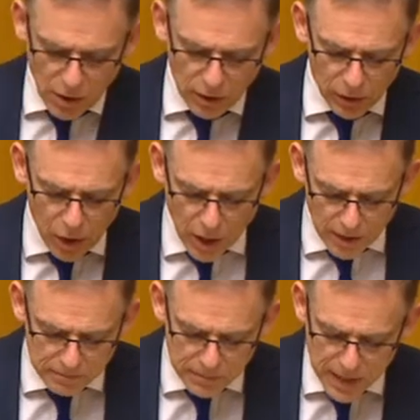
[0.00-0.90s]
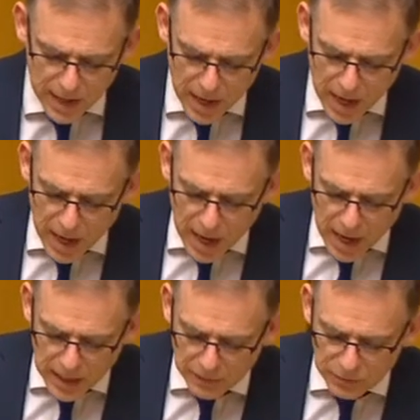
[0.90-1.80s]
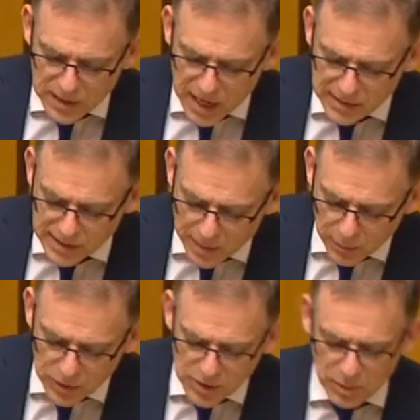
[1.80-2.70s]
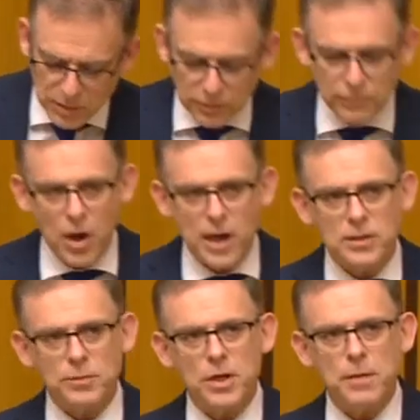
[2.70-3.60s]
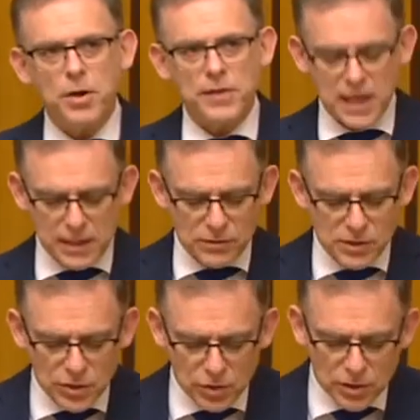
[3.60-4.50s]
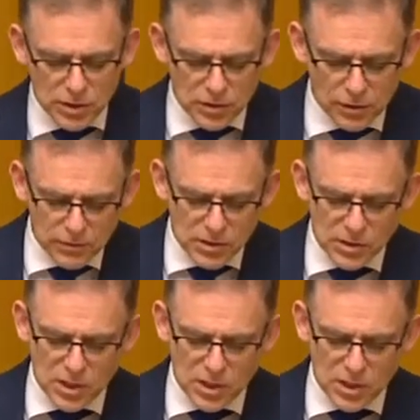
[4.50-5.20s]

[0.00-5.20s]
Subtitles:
online. An everyday example that's been provided to me by the head of a security service is